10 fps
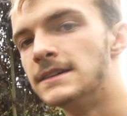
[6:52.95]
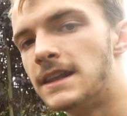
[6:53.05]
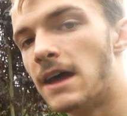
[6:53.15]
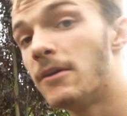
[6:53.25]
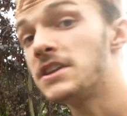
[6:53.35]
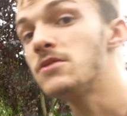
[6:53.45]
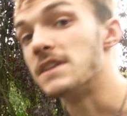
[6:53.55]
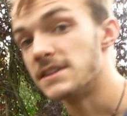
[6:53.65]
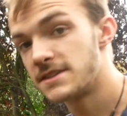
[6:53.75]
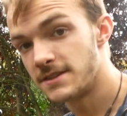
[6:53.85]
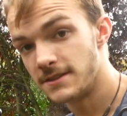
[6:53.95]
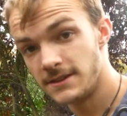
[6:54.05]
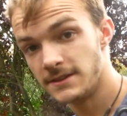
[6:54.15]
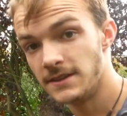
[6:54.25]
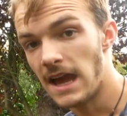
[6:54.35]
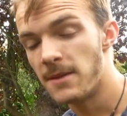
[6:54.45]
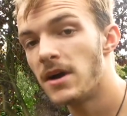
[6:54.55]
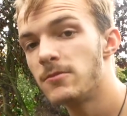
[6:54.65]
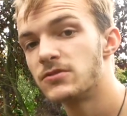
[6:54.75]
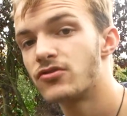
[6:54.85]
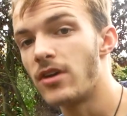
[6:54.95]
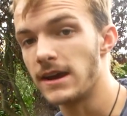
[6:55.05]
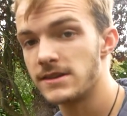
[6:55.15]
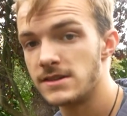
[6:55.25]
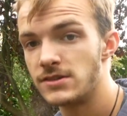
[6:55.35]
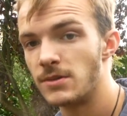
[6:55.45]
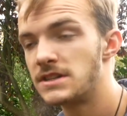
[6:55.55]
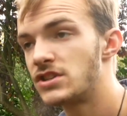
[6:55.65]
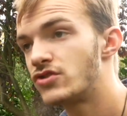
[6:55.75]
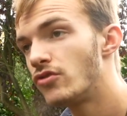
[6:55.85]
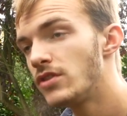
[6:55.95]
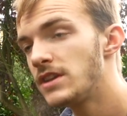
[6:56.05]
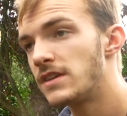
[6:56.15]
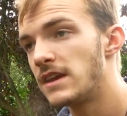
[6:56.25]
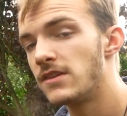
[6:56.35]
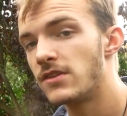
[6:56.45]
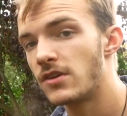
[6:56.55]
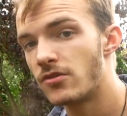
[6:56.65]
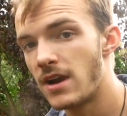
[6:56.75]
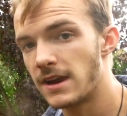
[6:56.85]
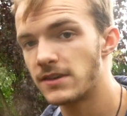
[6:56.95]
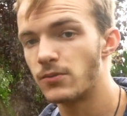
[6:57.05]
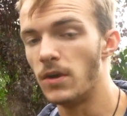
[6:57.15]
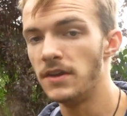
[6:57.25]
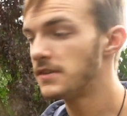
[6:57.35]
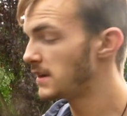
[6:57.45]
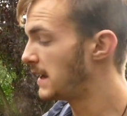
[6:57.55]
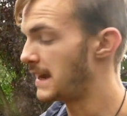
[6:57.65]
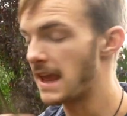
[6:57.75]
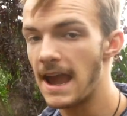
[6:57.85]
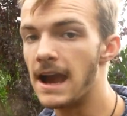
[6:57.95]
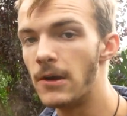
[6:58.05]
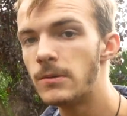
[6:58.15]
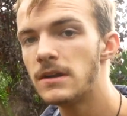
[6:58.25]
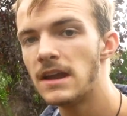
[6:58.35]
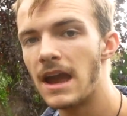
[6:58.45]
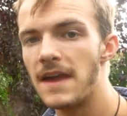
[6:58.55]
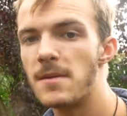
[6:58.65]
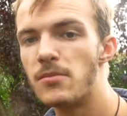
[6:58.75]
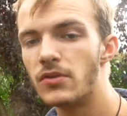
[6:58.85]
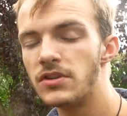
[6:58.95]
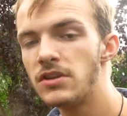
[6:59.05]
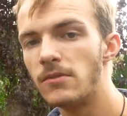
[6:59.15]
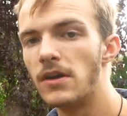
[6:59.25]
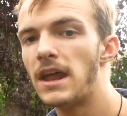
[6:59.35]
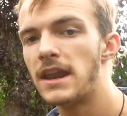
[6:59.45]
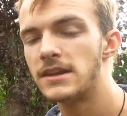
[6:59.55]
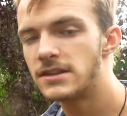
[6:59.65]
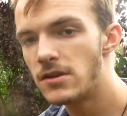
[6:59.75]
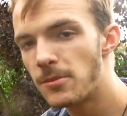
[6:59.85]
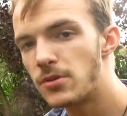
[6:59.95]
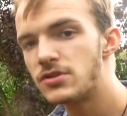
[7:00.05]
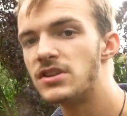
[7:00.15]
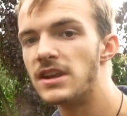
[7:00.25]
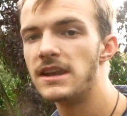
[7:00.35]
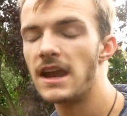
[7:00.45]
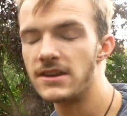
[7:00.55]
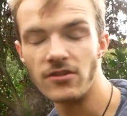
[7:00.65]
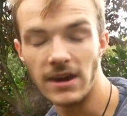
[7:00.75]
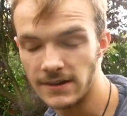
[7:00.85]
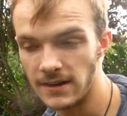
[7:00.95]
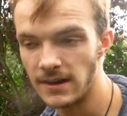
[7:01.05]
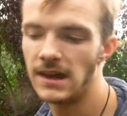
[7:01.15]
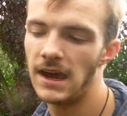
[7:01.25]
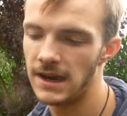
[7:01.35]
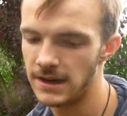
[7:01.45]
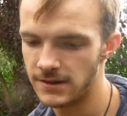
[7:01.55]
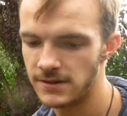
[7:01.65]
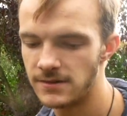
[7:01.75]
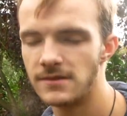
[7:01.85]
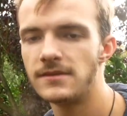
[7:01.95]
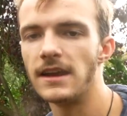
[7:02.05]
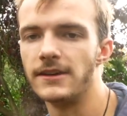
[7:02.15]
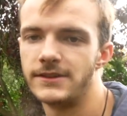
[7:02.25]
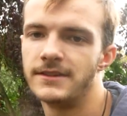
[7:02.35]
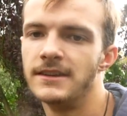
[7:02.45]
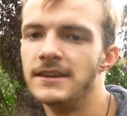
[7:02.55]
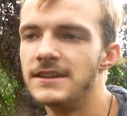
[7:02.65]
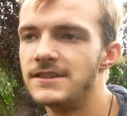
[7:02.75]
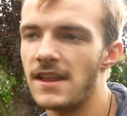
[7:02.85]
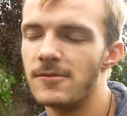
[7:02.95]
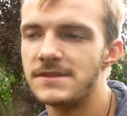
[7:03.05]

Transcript: Now I knew this, and mine was cracked, so I destroyed the cracked one, getting it out, and then bought a new one, and I slowly pushed it in and cracked it, and yes, so that was